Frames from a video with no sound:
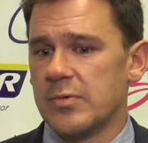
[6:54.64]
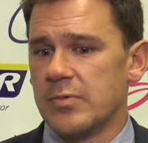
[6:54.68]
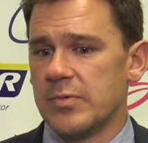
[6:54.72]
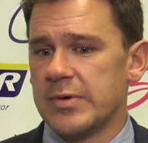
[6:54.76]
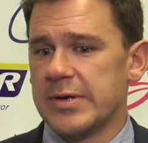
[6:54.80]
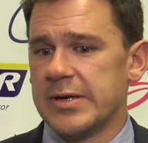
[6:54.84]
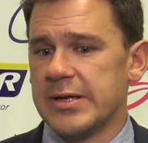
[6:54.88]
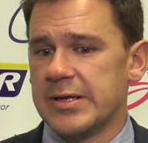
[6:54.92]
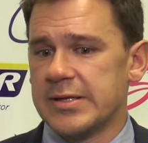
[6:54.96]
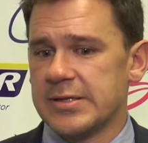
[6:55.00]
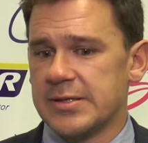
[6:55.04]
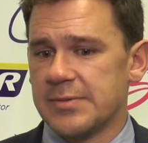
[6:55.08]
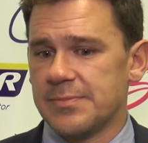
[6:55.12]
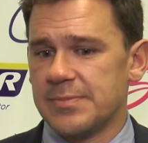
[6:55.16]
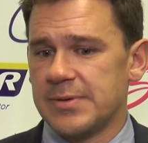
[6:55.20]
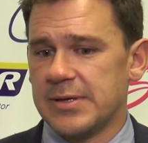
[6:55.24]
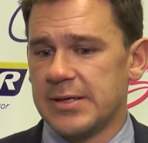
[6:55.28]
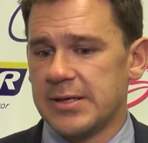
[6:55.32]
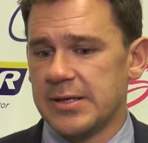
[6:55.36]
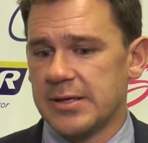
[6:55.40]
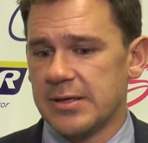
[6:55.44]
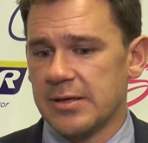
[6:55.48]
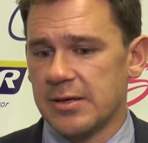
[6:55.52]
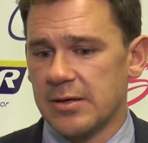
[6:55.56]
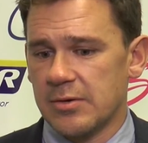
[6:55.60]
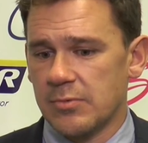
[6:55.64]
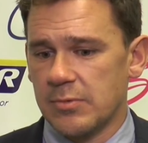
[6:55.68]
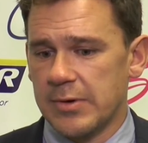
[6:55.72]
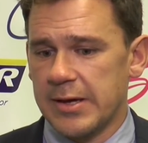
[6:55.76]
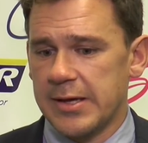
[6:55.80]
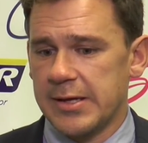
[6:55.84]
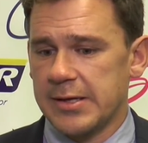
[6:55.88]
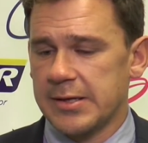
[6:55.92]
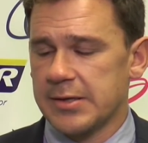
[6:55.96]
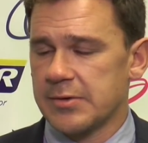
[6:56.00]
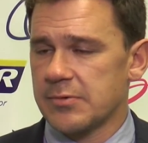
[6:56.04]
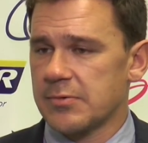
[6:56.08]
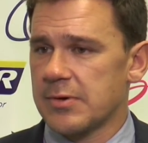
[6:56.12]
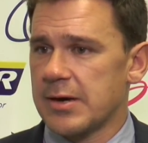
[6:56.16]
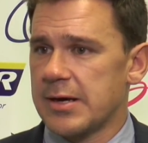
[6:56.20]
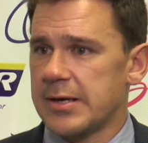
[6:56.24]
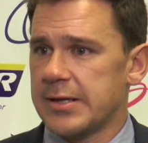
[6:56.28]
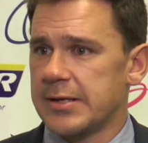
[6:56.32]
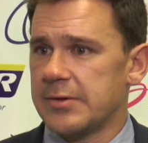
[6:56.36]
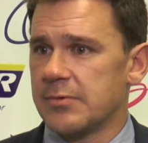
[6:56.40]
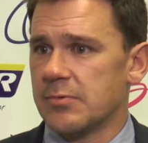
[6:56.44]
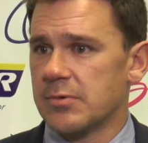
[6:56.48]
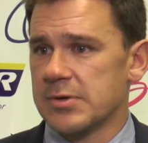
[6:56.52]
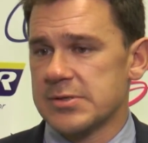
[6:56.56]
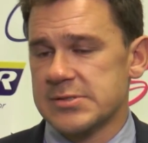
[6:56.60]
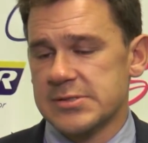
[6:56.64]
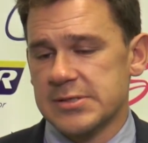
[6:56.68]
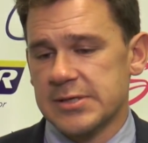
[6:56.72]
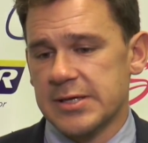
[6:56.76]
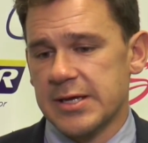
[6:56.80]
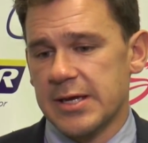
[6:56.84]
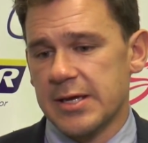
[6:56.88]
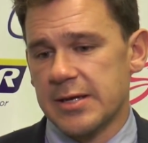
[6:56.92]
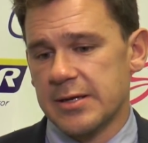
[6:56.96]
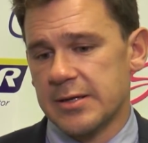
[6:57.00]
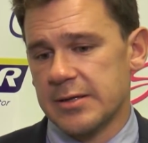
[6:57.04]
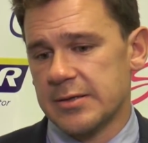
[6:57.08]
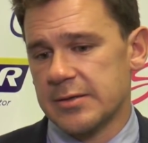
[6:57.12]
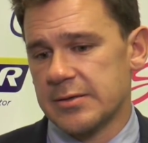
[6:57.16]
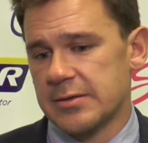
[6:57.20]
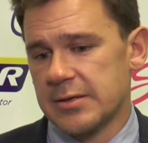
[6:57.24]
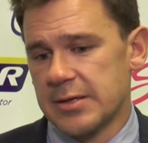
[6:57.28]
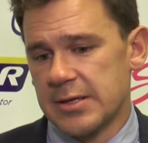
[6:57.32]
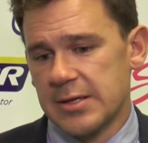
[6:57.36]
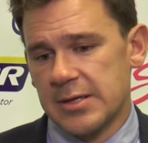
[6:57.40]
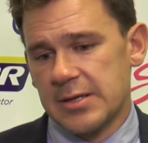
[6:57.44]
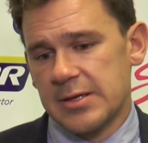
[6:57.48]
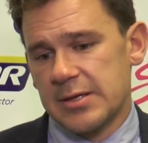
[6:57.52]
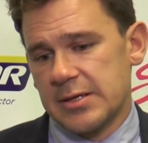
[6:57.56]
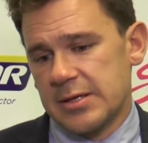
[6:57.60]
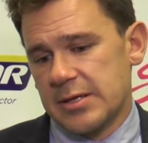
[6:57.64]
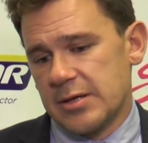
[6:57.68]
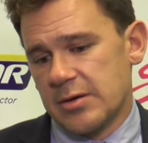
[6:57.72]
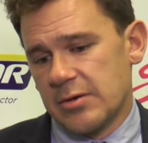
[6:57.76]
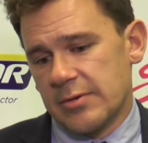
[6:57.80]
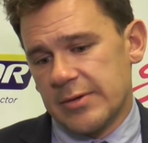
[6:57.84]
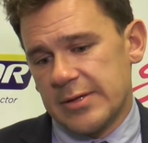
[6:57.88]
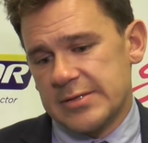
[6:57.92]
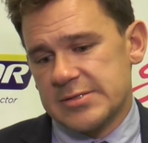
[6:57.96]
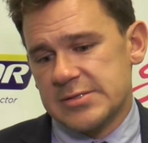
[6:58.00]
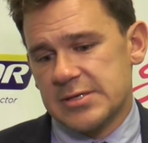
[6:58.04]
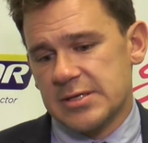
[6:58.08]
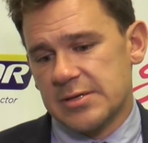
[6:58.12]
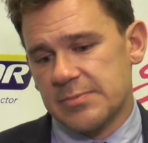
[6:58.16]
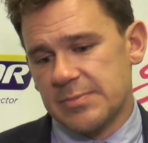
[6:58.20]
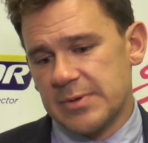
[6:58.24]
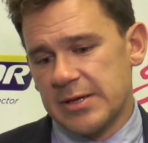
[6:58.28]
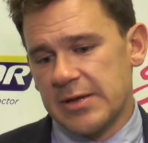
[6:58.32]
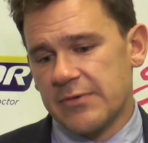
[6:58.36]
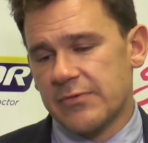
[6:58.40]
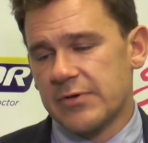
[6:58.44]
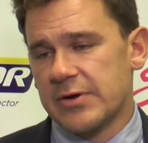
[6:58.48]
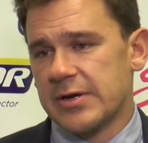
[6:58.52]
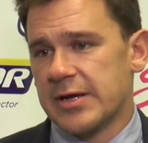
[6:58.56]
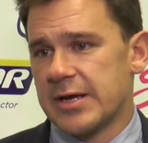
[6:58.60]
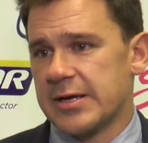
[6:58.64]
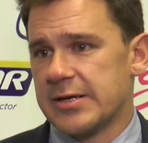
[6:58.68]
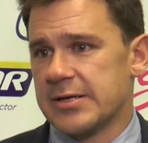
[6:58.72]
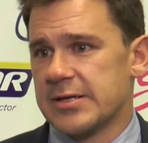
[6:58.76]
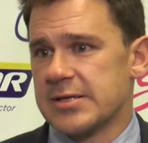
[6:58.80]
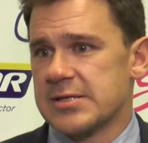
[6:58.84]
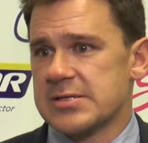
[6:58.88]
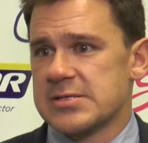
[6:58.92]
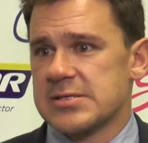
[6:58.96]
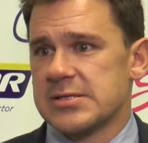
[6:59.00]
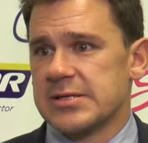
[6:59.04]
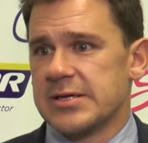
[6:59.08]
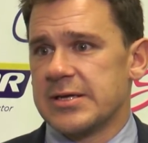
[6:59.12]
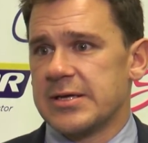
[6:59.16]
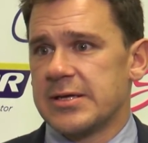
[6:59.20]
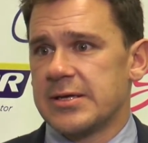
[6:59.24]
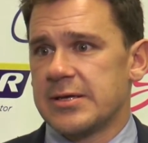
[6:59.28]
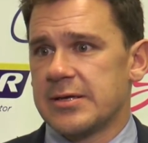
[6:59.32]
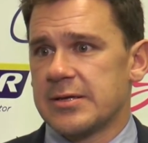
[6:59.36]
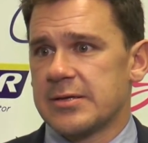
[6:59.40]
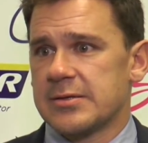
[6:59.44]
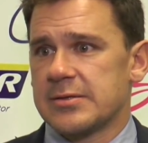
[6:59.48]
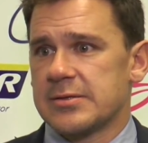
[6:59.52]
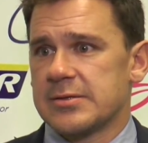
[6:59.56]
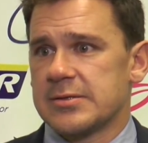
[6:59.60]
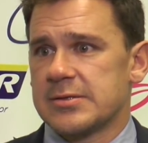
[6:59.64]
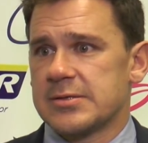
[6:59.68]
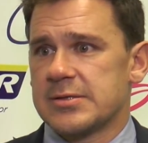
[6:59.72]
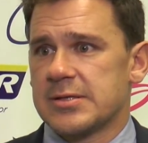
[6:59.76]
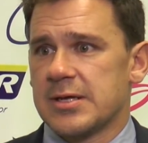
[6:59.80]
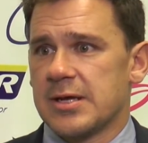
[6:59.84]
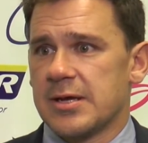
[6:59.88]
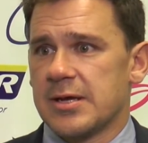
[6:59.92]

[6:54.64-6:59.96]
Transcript: We need to be awake and ready once again. And, that's going to be every night in this league. And,